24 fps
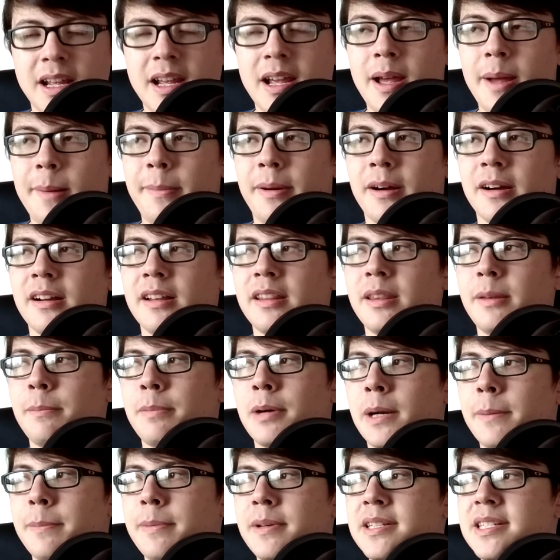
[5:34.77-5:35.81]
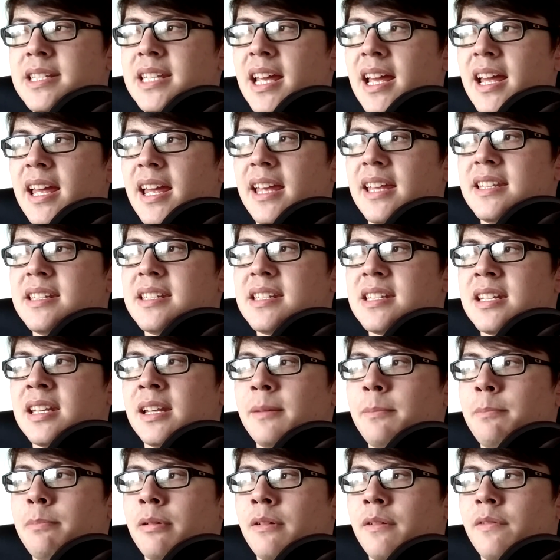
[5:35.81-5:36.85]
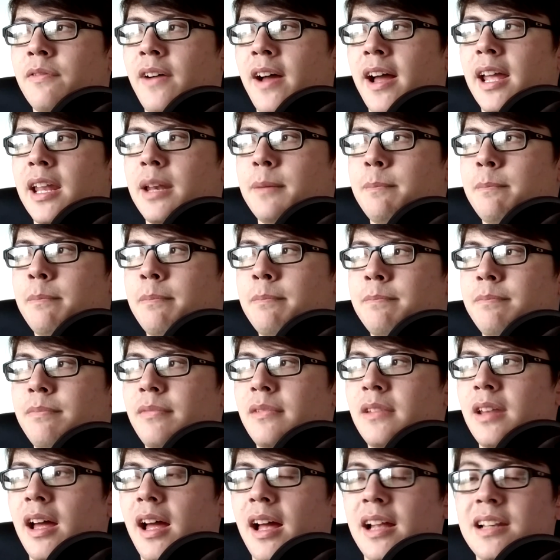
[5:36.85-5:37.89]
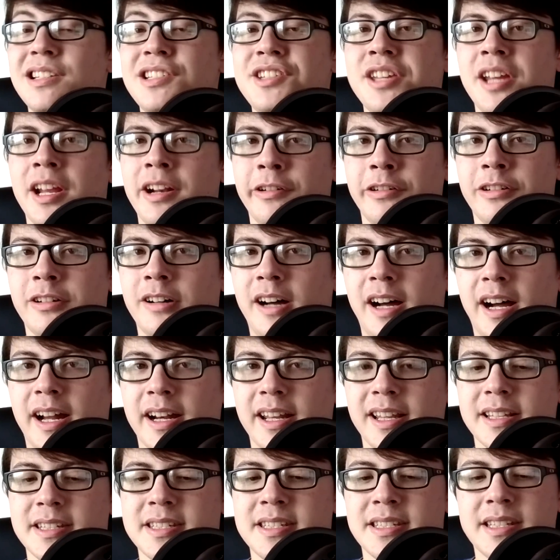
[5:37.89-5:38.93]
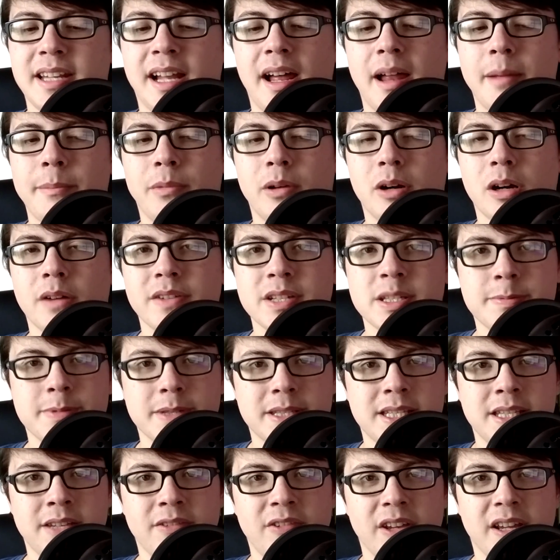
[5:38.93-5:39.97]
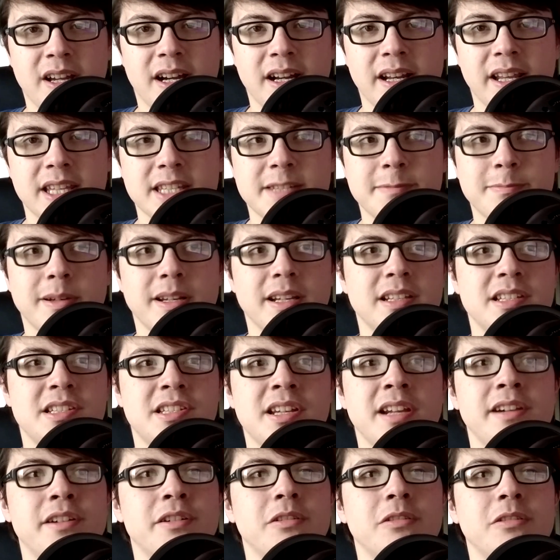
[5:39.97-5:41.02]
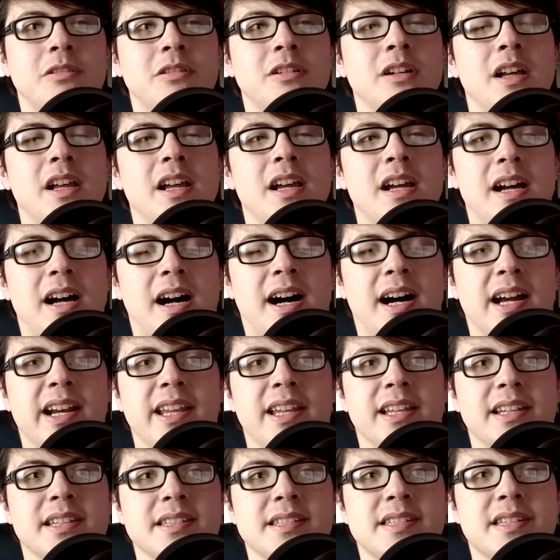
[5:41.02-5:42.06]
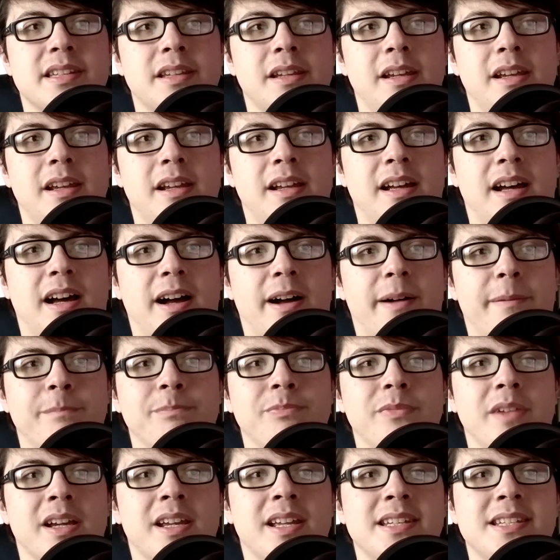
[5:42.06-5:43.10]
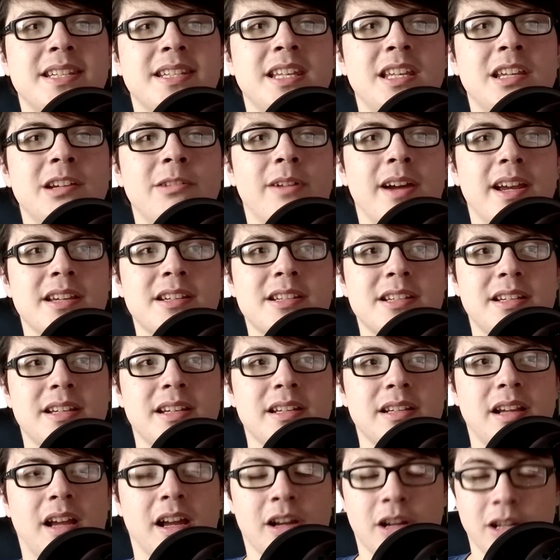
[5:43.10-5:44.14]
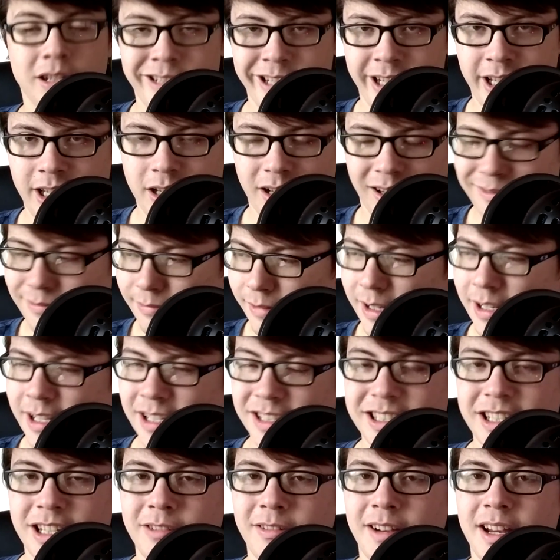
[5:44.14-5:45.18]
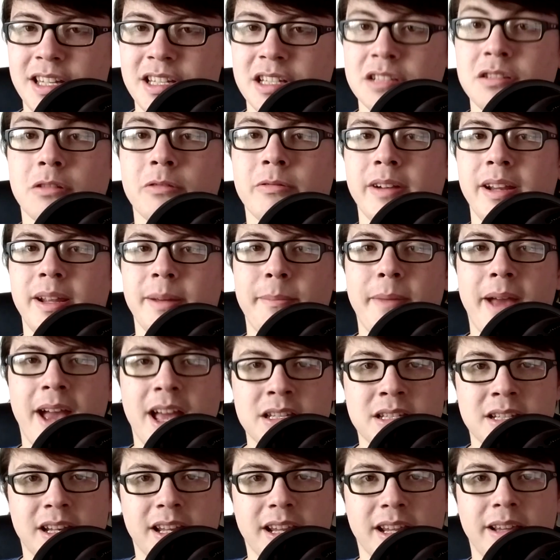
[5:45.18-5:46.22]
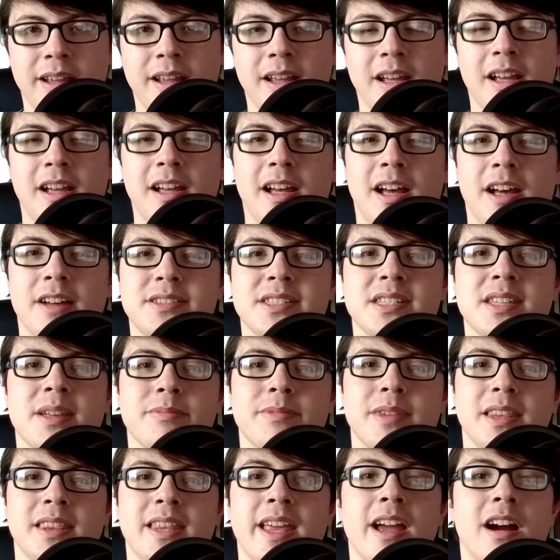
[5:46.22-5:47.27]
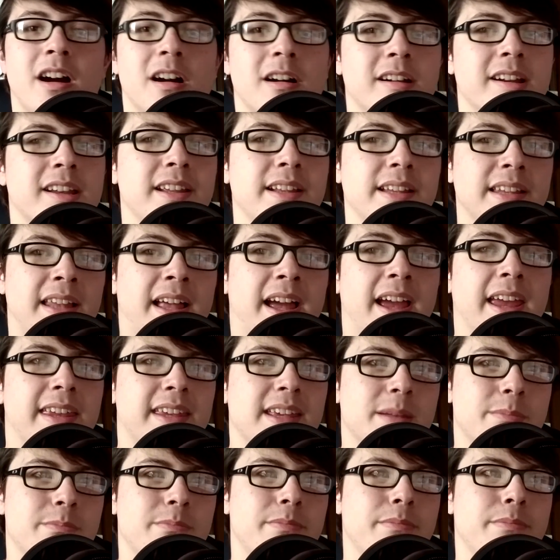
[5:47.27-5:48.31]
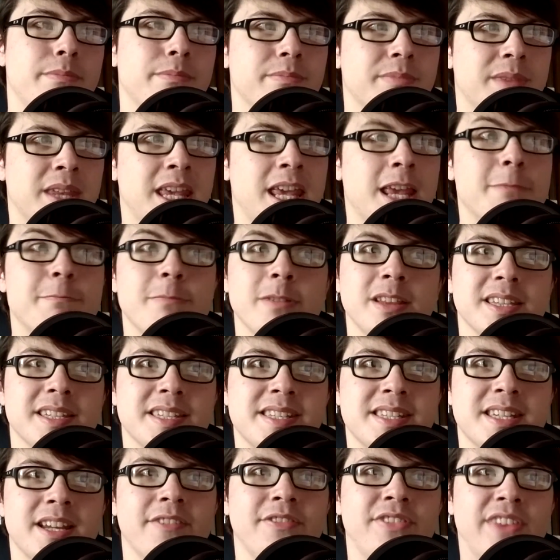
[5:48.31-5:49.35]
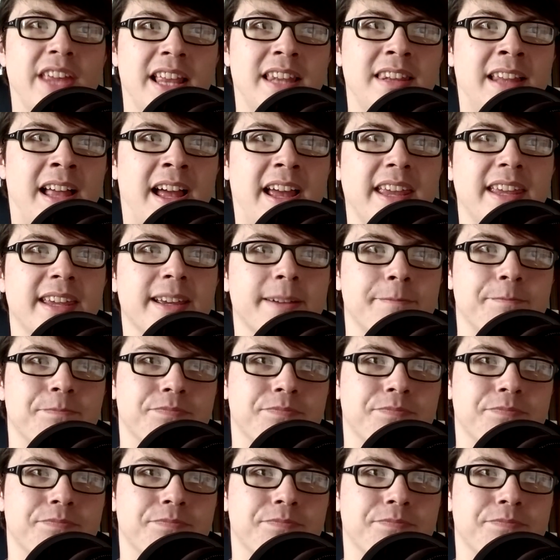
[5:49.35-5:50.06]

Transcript: Part of the purpose is to provide a general audience, not more of a specific audience, but a general audience, a continuation or reimagining of something they already like, and keeping the stuff they like,